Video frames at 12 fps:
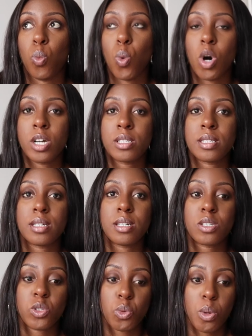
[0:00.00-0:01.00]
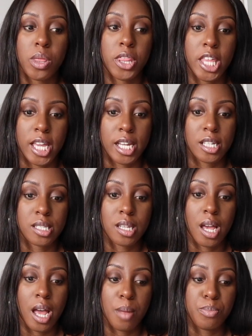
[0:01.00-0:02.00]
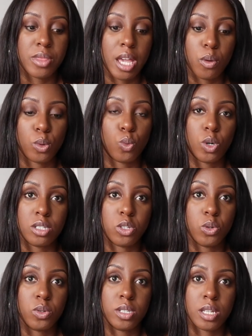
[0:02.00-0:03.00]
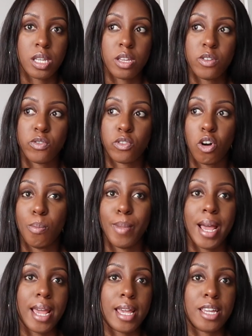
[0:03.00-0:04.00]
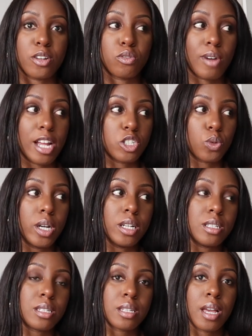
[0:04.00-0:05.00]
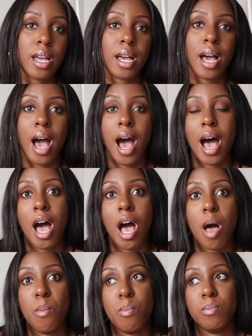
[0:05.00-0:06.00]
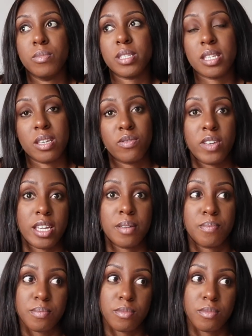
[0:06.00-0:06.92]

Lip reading: what sort of things they would want to see from a graduate CV.